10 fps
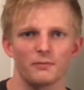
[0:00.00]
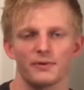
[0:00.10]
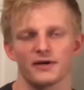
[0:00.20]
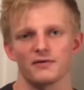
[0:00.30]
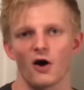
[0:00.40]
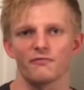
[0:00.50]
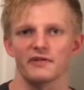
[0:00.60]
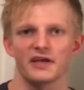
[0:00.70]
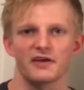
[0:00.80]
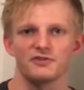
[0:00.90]
but hopefully
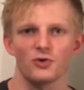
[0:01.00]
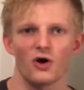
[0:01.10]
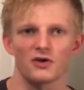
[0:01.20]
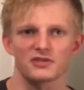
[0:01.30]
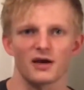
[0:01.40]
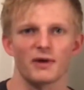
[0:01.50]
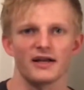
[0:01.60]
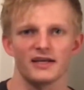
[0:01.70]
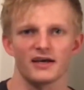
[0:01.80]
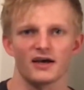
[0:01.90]
it gives you all some
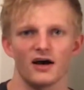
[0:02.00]
idea